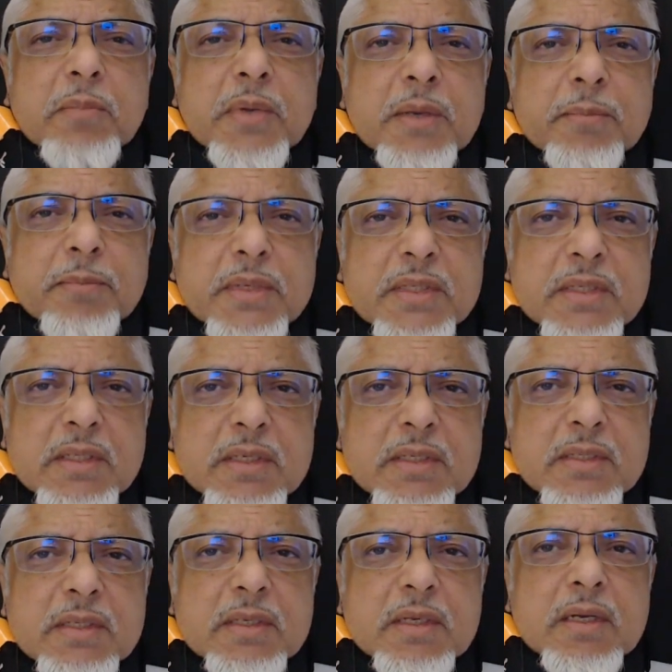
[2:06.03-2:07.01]

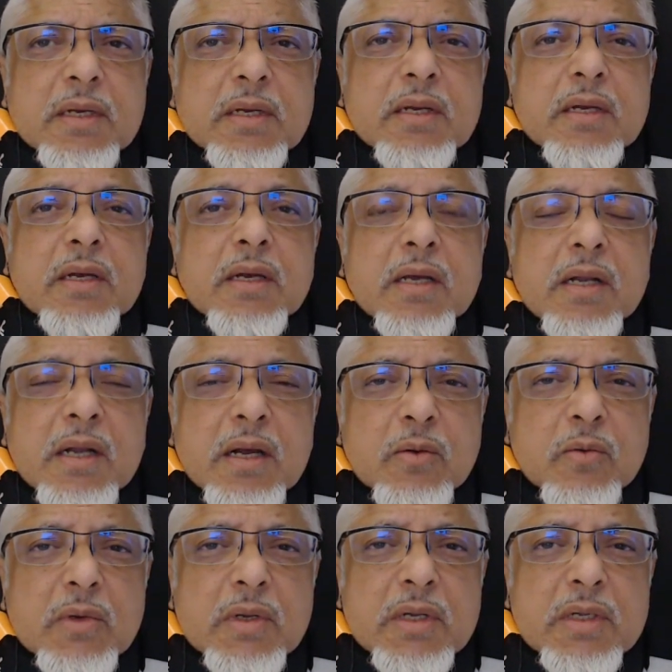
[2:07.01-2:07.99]
purposeless,
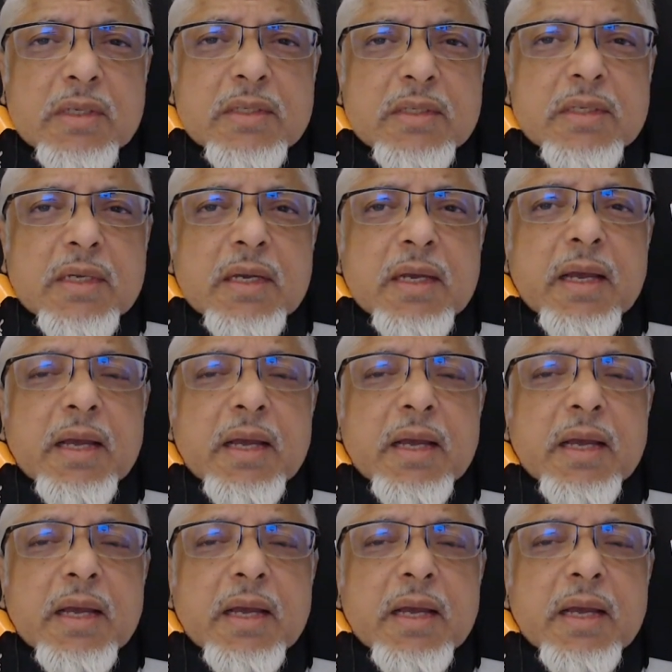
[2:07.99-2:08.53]
groundless,